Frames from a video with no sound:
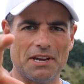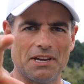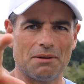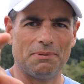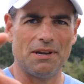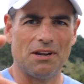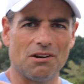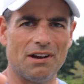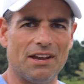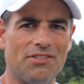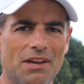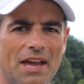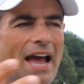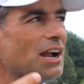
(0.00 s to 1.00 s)
mic up here
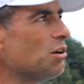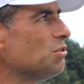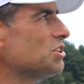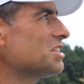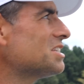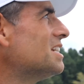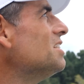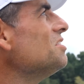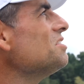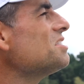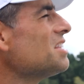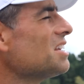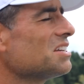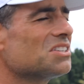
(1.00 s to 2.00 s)
and the echo just
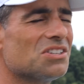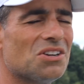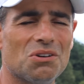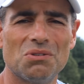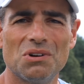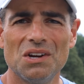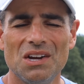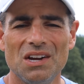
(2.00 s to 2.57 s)
kills things. So